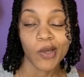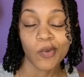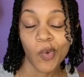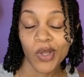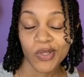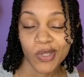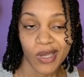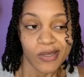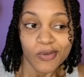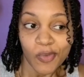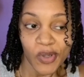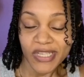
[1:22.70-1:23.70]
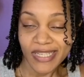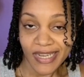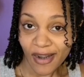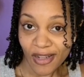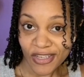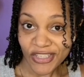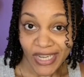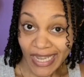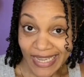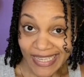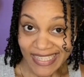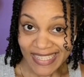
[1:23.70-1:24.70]
want, I don't what the technology
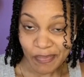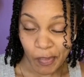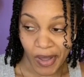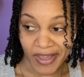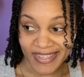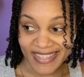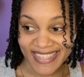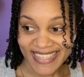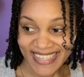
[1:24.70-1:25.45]
is, but